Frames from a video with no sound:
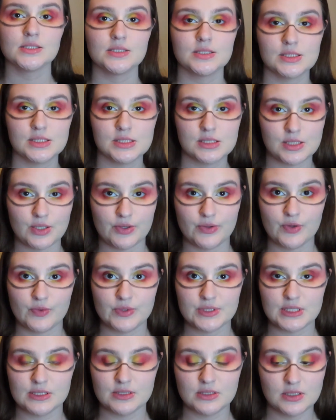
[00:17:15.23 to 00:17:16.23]
So there
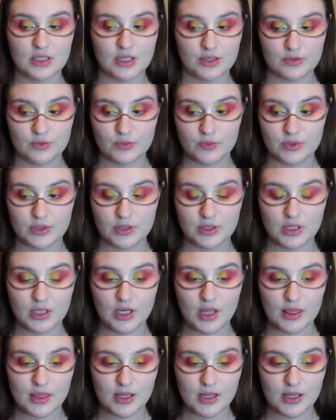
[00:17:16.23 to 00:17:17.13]
was another one